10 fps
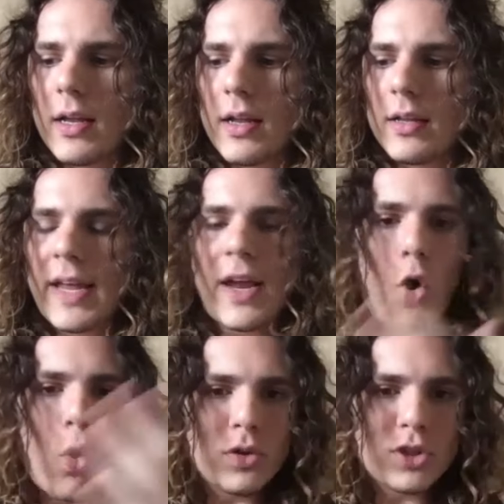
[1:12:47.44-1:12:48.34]
they
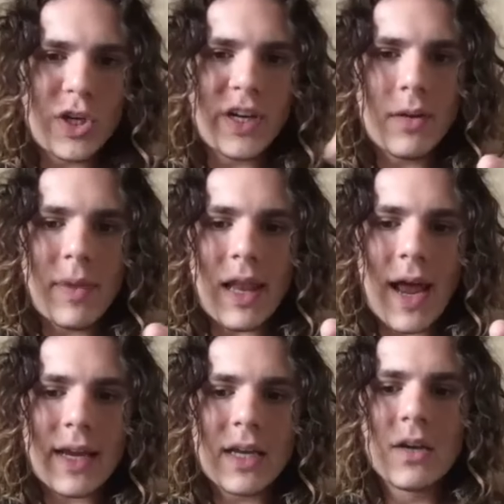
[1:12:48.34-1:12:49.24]
all treated me
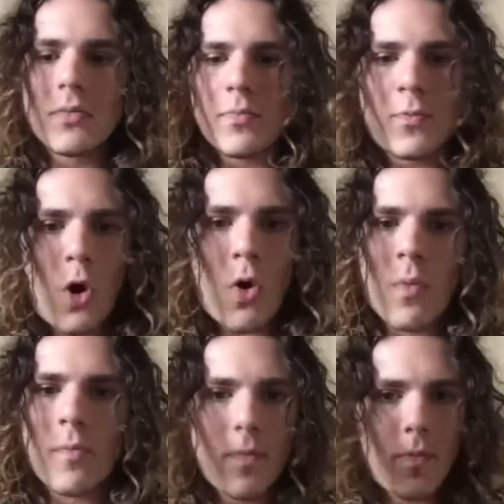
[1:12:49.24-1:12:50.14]
like bro